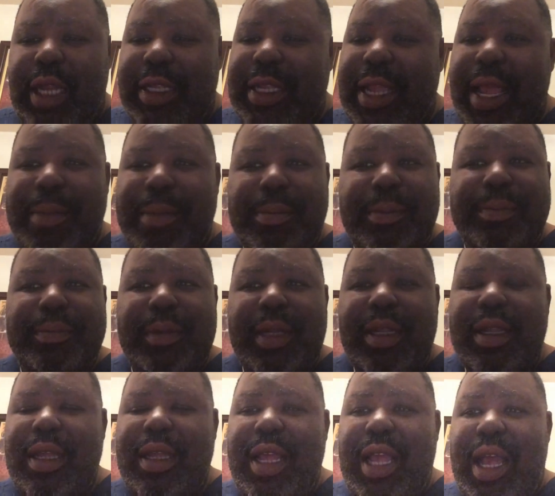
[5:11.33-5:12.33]
yeah,
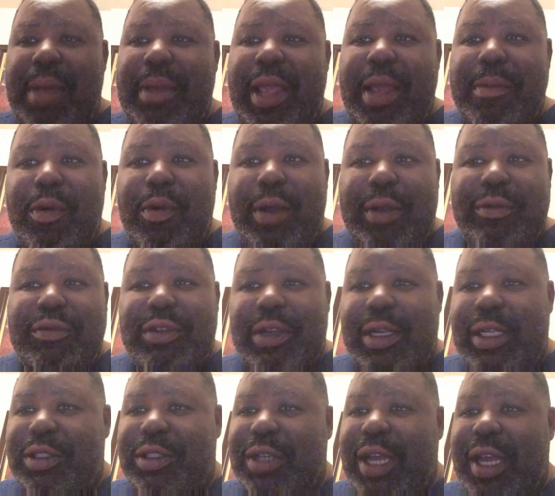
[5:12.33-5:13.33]
I'm having my wife
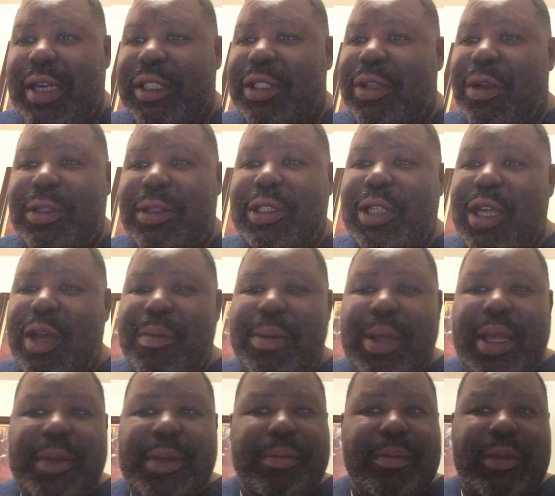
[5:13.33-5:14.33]
try, try this also,
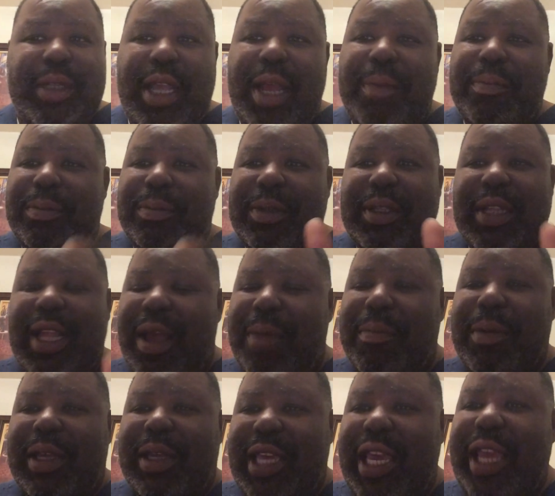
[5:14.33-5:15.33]
but I'm,
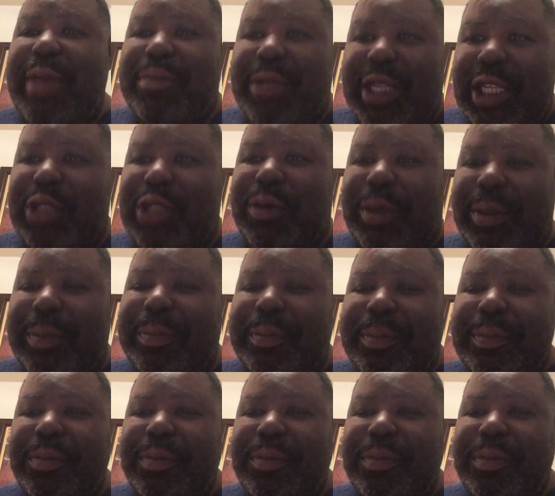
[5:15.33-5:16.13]
I'm gonna keep this one